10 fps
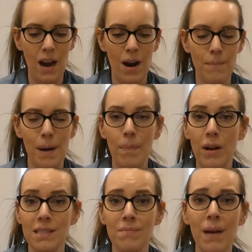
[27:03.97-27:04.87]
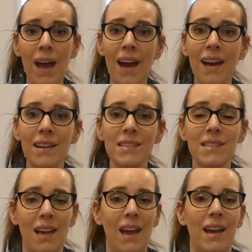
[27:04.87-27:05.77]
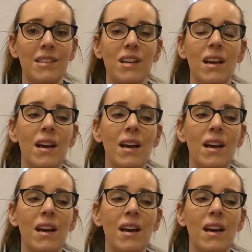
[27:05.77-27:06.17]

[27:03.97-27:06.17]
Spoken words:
my pots and pans and